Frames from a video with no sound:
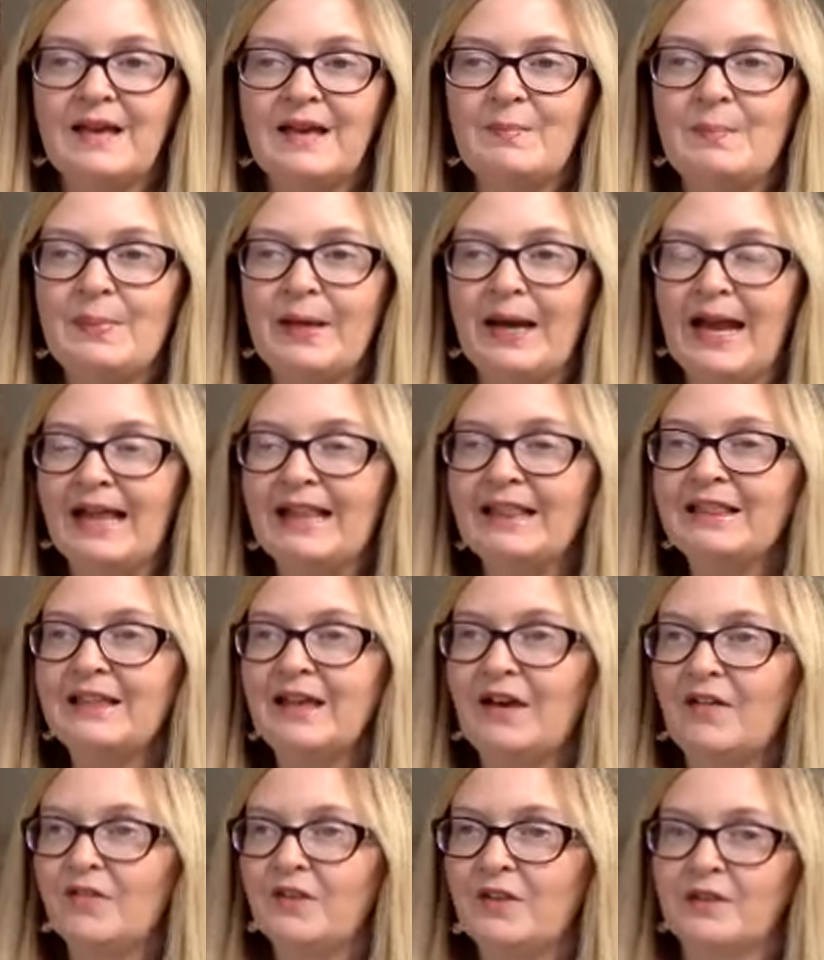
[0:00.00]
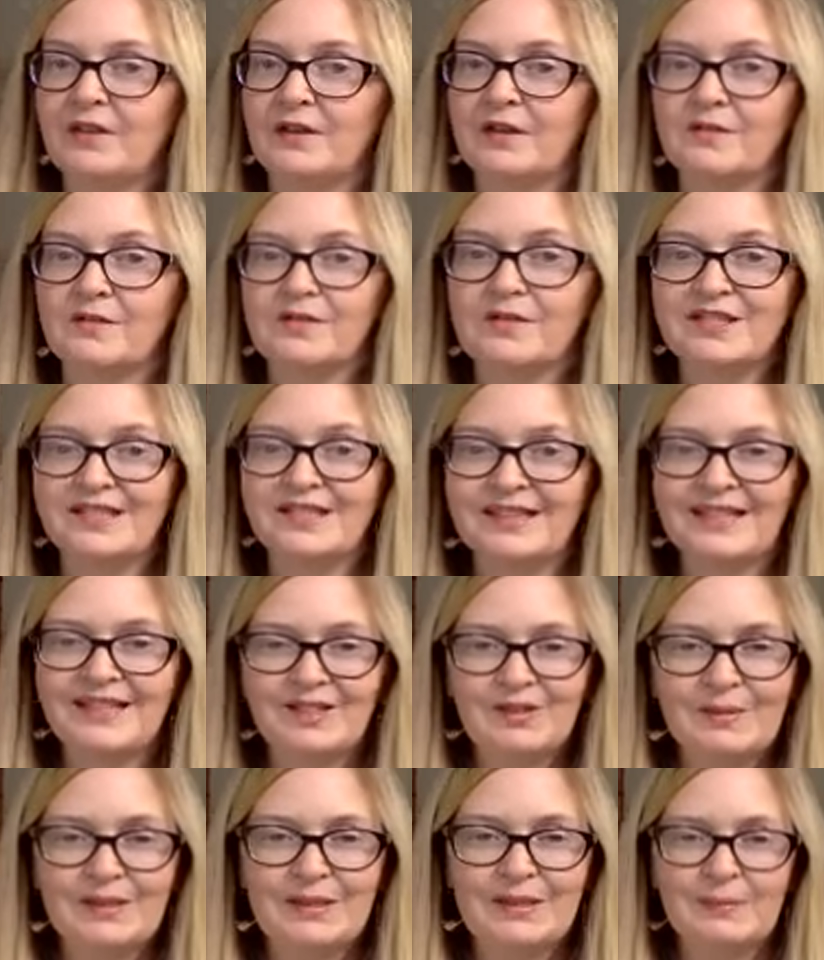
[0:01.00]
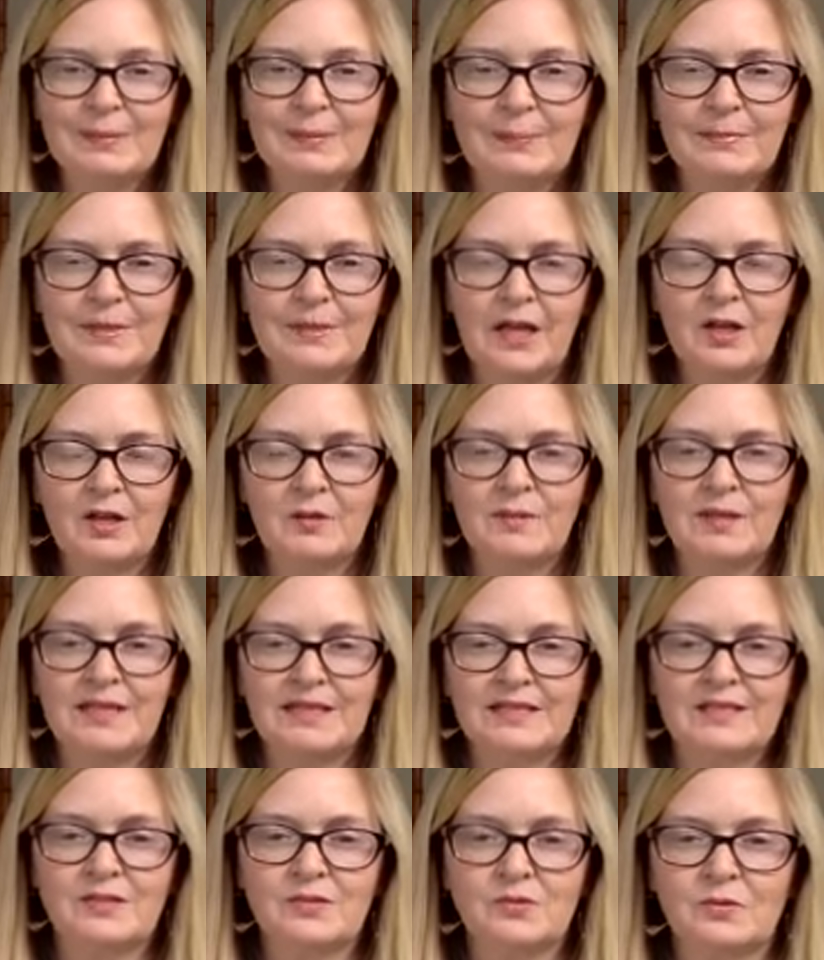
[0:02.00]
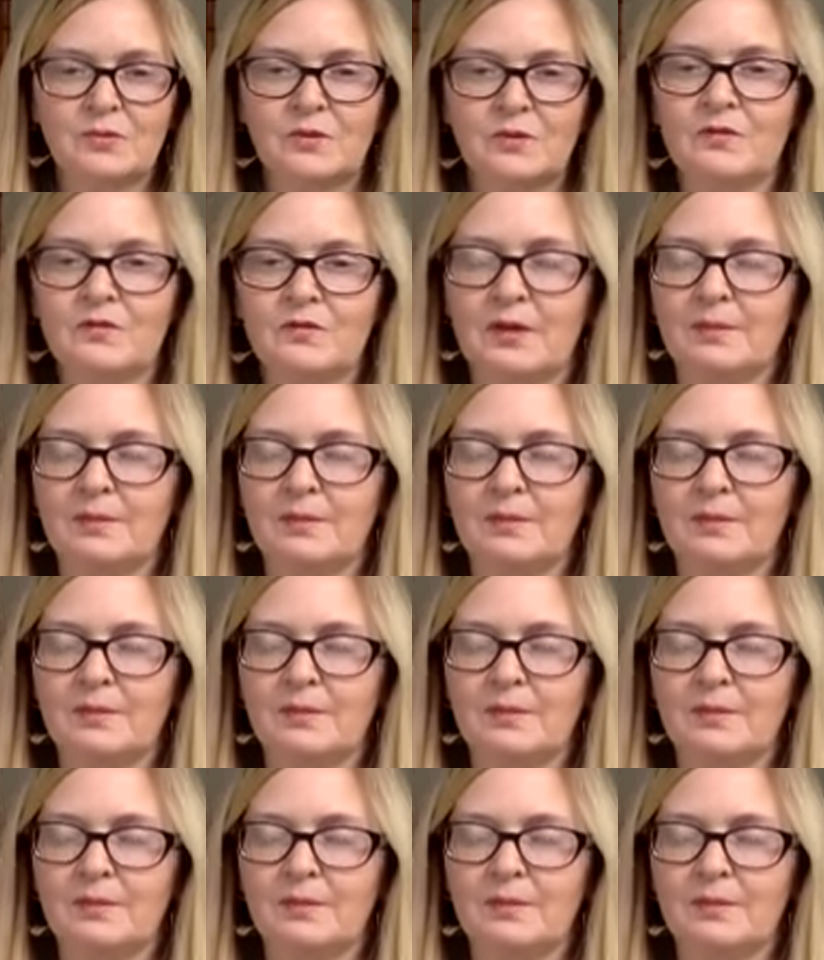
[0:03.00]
But I love the look of just a little bit of color because it sort of